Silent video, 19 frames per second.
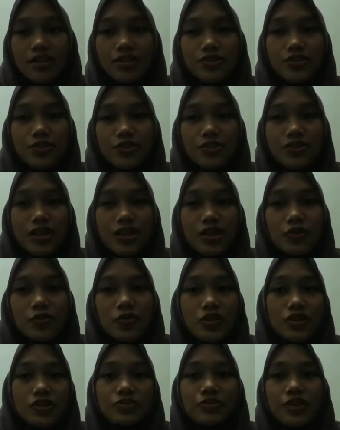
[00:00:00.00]
The journey
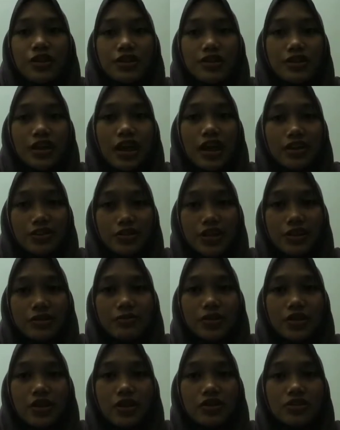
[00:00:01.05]
was very
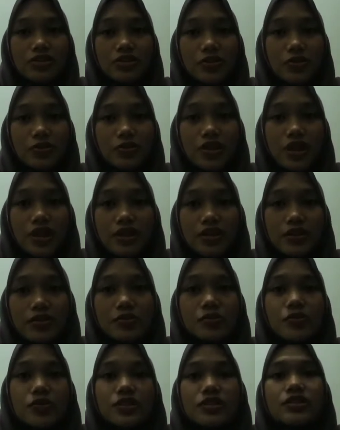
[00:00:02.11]
tiring because the route
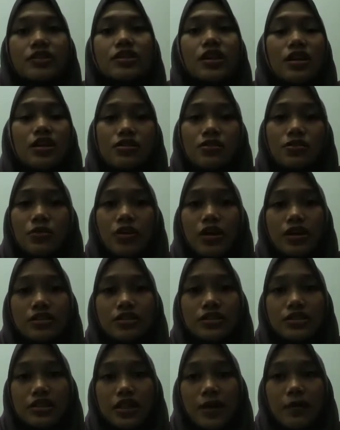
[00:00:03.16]
taken was
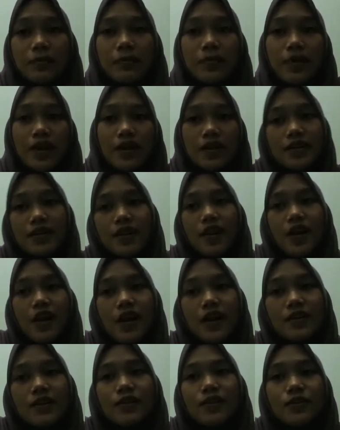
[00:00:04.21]
quite steep and
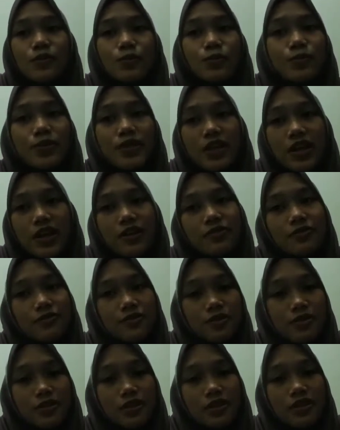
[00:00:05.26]
had to be
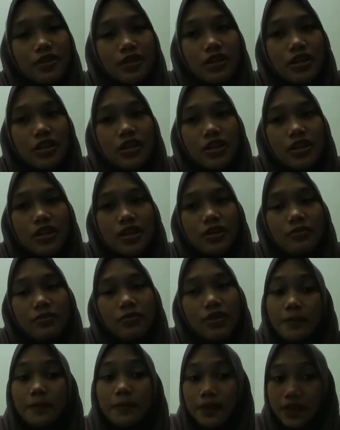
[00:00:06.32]
careful.
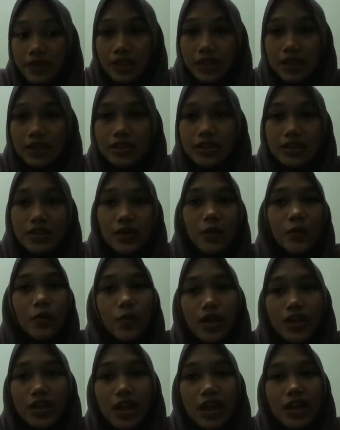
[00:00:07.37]
But
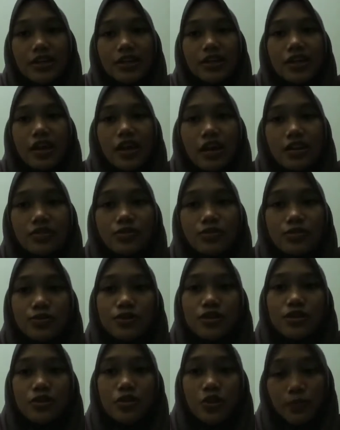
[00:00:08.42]
when I got to
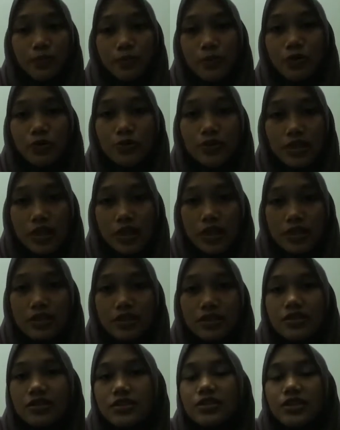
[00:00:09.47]
the top
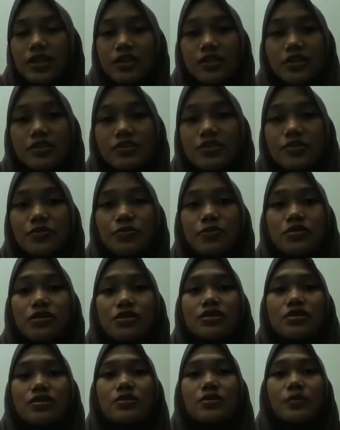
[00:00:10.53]
mountain, the scenery
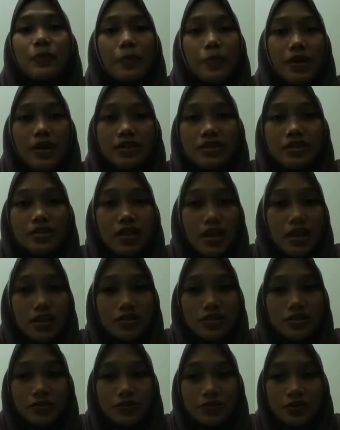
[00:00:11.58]
makes
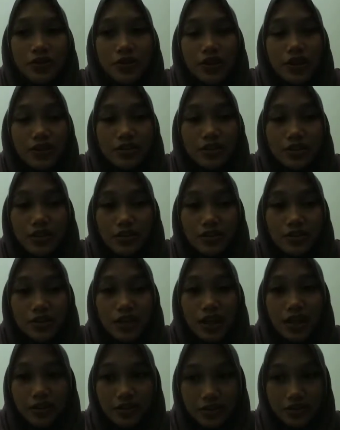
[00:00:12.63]
us forget our
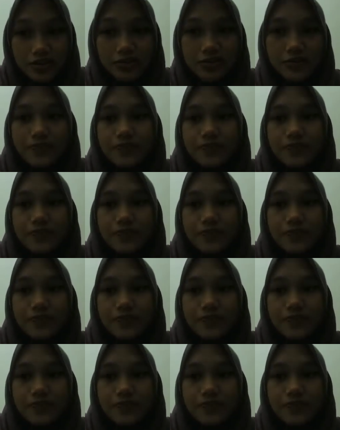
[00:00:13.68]
tired.